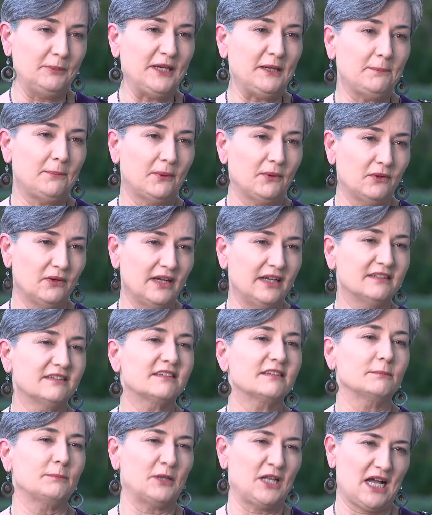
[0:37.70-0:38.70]
people and
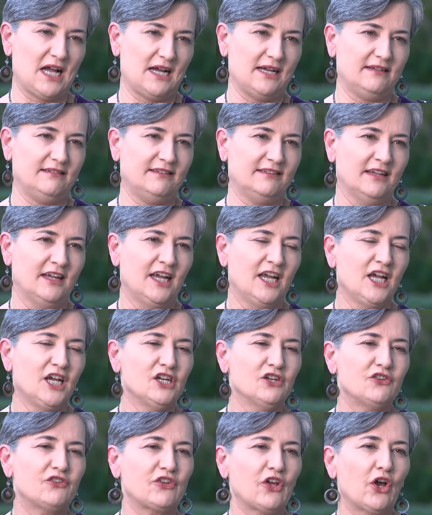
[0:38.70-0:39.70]
supplies.
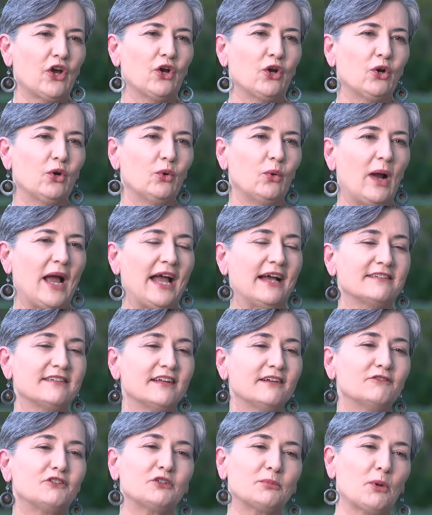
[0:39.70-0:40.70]
So as of
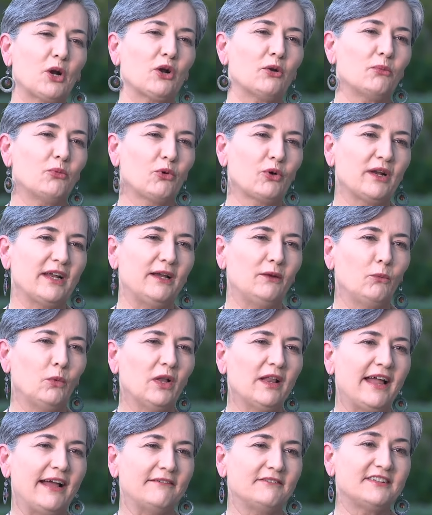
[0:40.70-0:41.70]
tomorrow morning, we'll
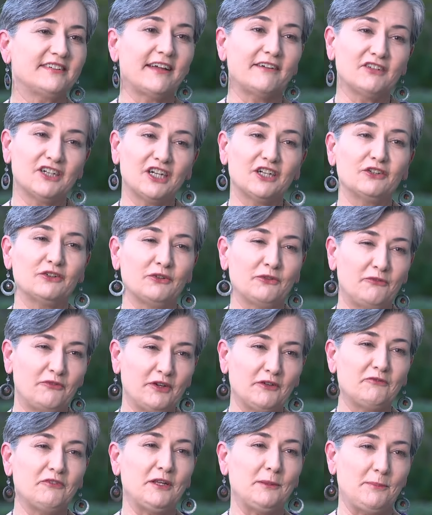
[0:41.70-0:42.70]
have
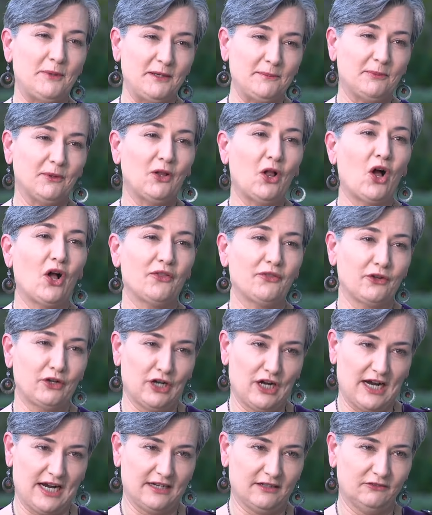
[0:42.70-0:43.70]
750 people on the
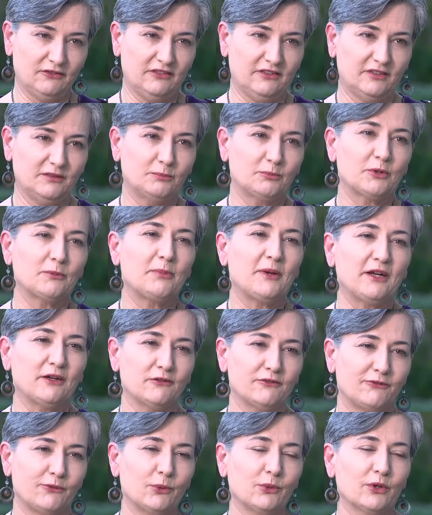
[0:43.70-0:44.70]
ground prepared
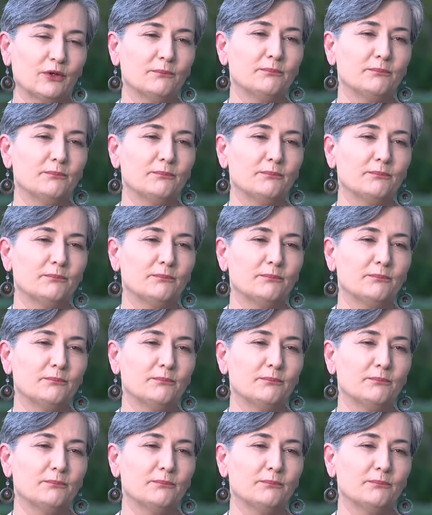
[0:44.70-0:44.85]
for